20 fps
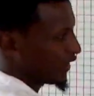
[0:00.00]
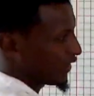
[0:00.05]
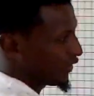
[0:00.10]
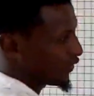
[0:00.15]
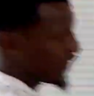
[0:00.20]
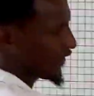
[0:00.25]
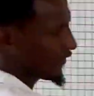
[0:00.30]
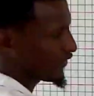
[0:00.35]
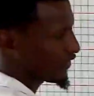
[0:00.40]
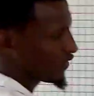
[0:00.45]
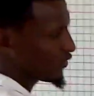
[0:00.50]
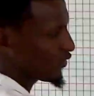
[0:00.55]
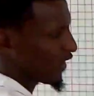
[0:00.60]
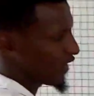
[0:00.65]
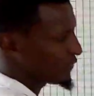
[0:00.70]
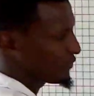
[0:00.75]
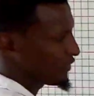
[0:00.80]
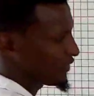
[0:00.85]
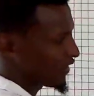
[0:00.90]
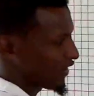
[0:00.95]
we have seen
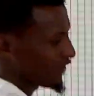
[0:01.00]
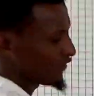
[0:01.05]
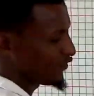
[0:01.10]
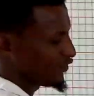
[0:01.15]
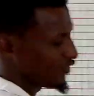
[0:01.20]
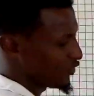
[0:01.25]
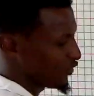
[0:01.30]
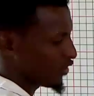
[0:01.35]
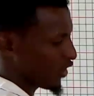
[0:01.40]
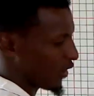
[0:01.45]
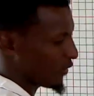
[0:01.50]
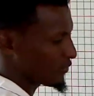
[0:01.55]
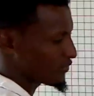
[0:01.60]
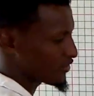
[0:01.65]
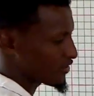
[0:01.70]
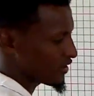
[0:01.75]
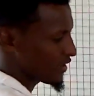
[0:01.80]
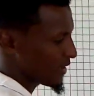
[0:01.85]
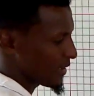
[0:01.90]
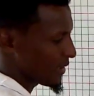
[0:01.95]
white precipitate in few drops,
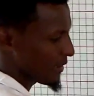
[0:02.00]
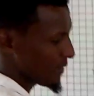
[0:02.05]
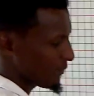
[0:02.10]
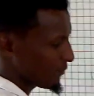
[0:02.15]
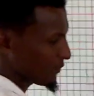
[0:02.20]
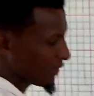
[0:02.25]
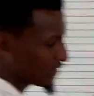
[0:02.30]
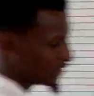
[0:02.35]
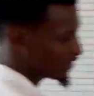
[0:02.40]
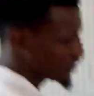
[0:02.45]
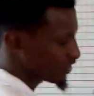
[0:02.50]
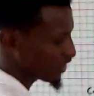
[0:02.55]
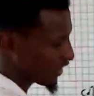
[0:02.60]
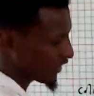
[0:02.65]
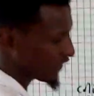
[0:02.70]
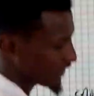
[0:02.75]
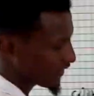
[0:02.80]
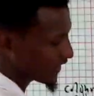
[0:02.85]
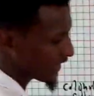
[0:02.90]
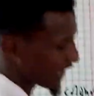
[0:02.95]
but
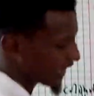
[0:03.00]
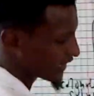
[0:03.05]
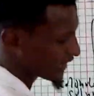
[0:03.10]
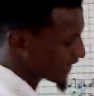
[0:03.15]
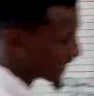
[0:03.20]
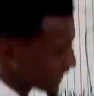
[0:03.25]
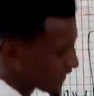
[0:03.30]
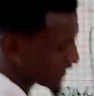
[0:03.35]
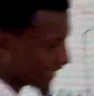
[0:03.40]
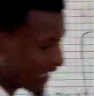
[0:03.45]
dissolve in excess